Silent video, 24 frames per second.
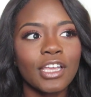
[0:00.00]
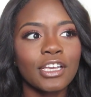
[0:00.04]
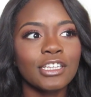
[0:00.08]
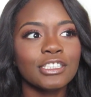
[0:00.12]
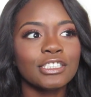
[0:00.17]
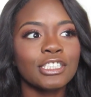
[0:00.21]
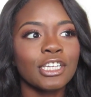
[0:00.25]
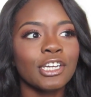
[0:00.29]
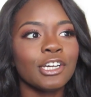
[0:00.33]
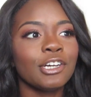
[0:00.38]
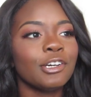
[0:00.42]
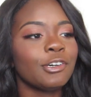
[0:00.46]

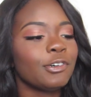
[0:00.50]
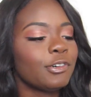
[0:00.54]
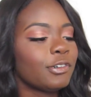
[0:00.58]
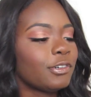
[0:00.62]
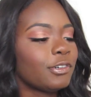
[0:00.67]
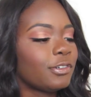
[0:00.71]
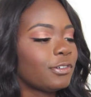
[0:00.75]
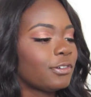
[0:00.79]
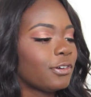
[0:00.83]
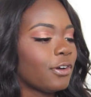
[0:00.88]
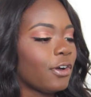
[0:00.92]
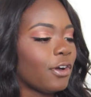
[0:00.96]

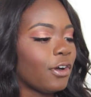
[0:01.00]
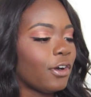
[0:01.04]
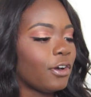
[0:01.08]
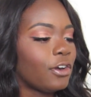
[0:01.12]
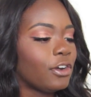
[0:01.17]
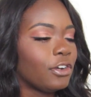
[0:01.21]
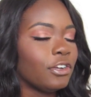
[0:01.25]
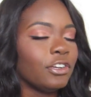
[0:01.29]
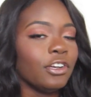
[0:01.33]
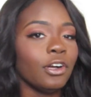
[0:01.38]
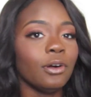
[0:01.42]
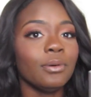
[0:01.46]
So
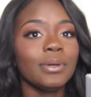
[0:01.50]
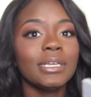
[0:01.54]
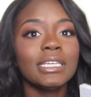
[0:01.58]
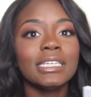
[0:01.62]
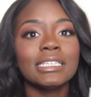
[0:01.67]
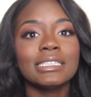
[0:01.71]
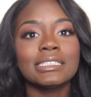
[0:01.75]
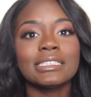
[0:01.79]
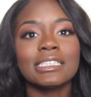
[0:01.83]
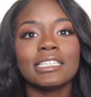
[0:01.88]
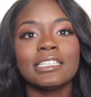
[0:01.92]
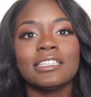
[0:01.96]
going
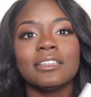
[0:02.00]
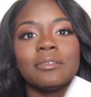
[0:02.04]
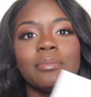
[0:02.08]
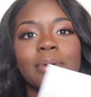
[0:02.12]
into the